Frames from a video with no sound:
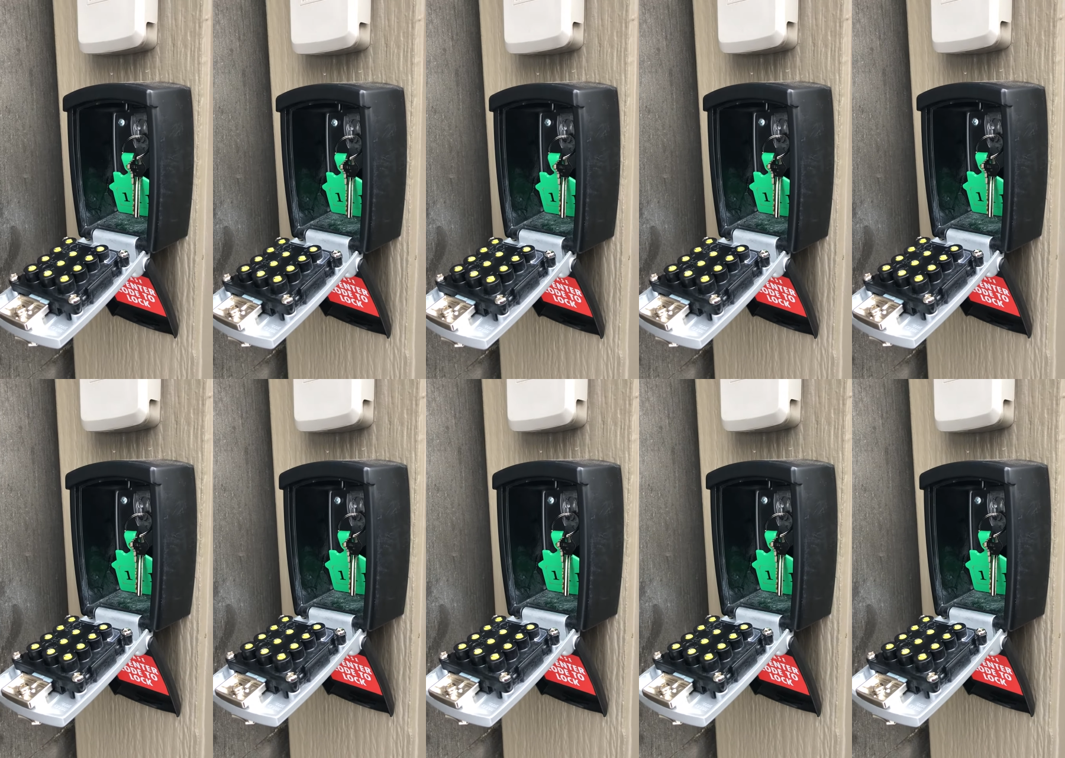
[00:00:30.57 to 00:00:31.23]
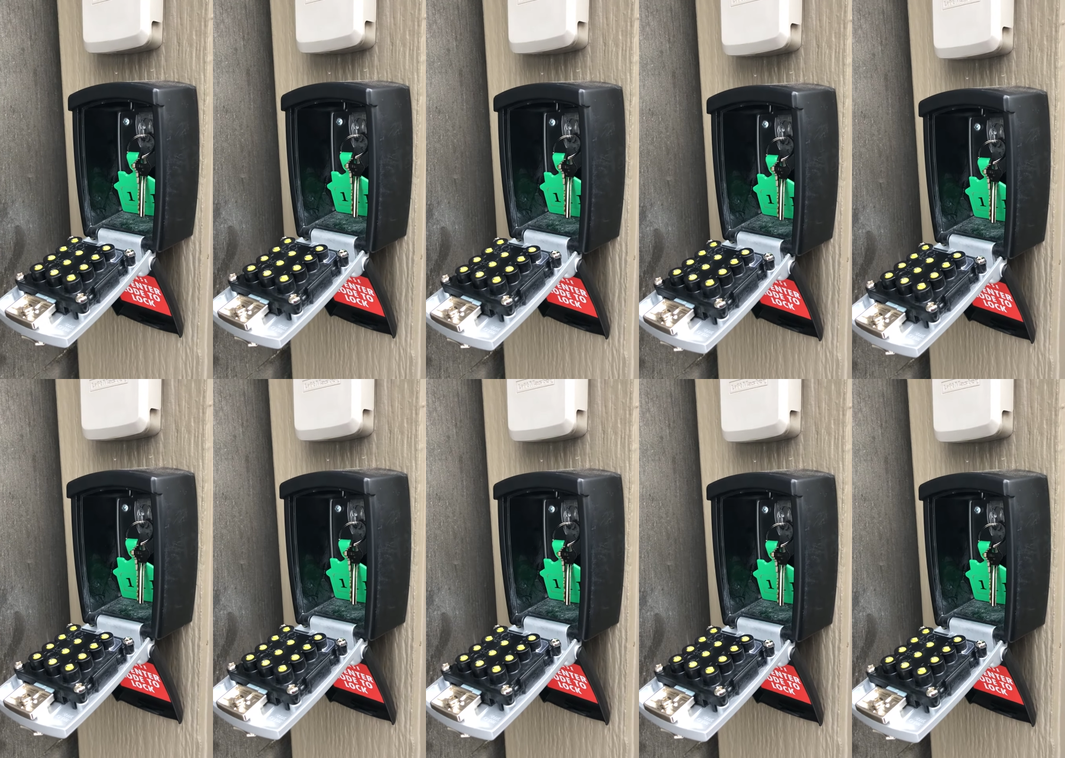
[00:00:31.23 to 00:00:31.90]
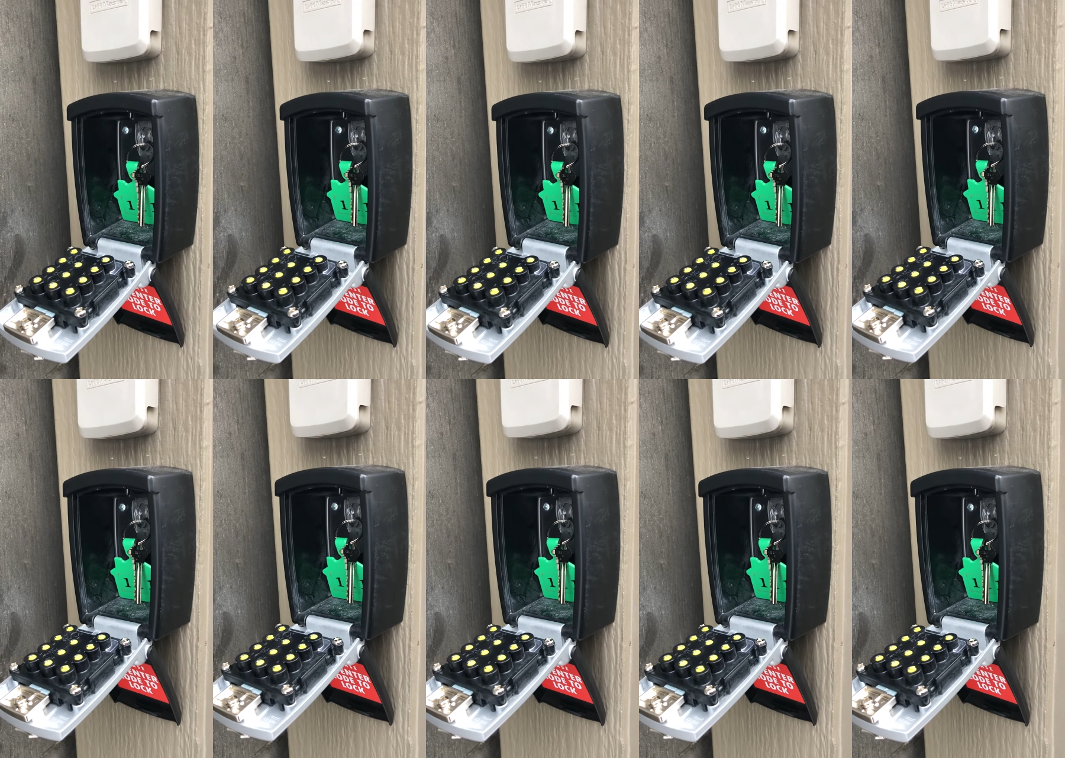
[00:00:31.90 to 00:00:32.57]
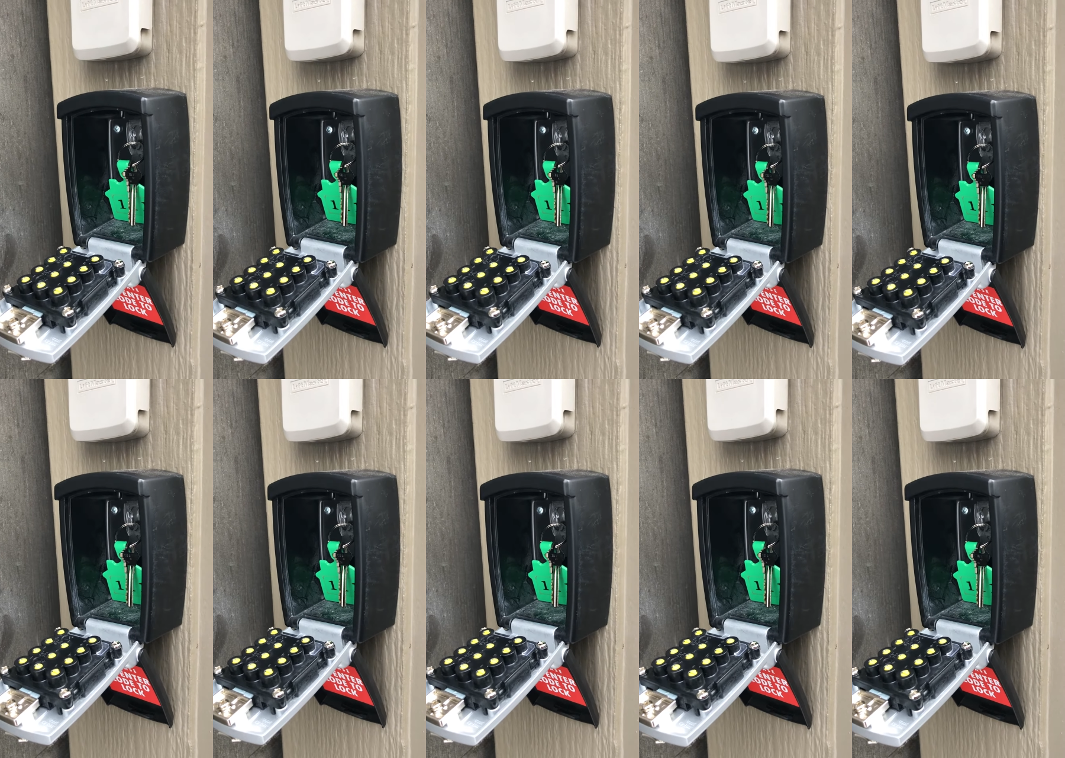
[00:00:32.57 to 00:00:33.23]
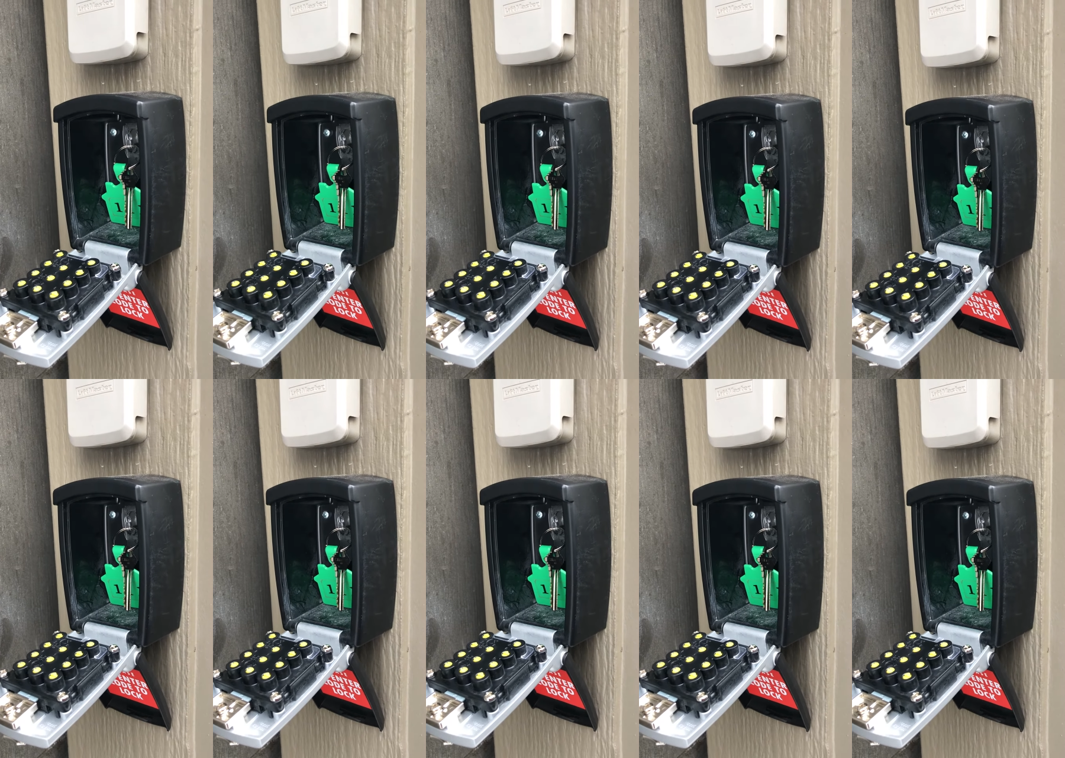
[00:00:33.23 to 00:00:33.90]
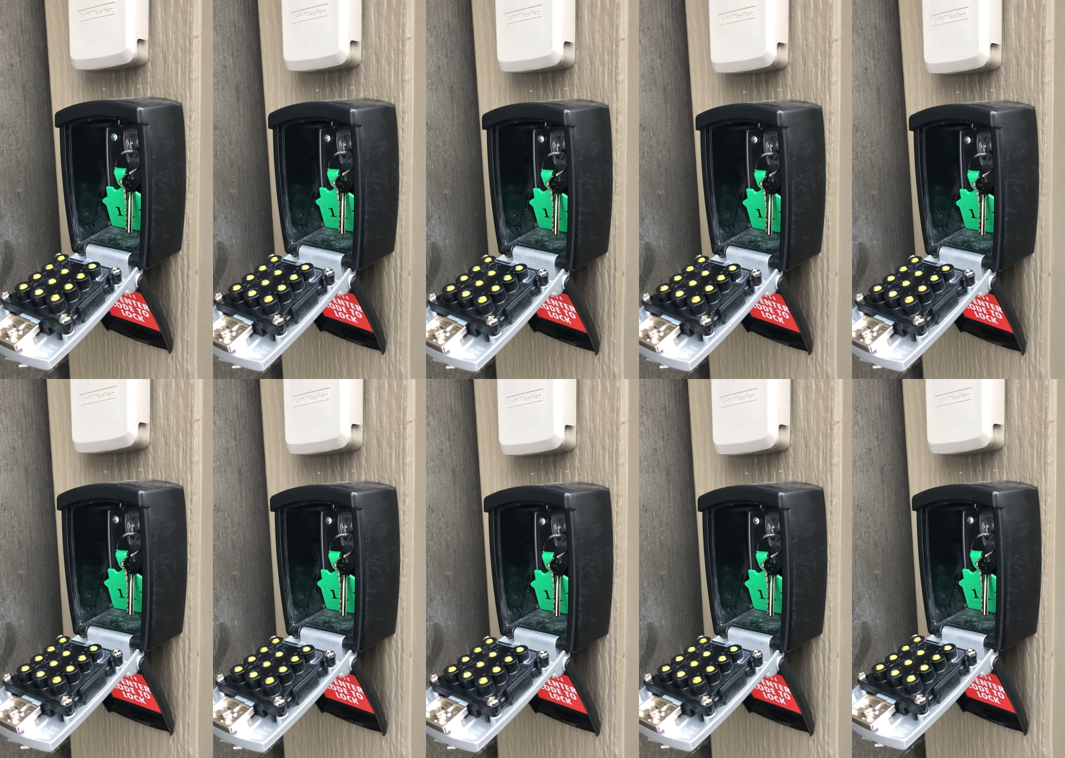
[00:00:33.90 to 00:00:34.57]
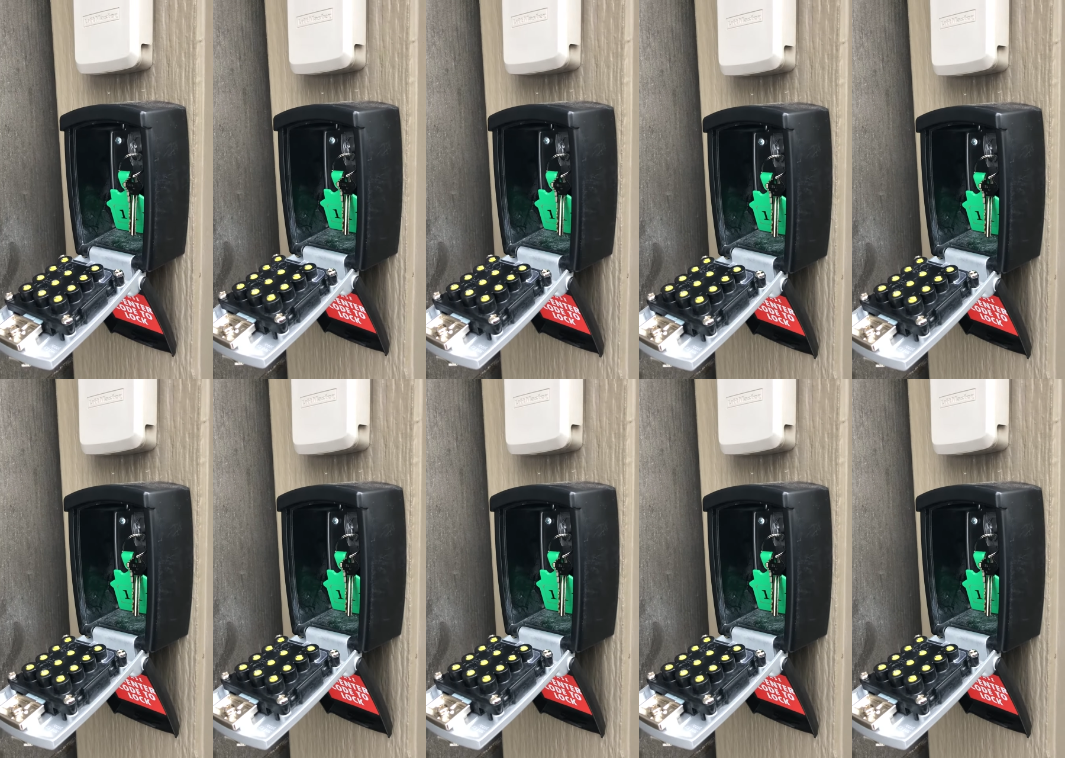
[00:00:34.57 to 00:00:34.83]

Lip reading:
No face is visible, so there are no lips to read.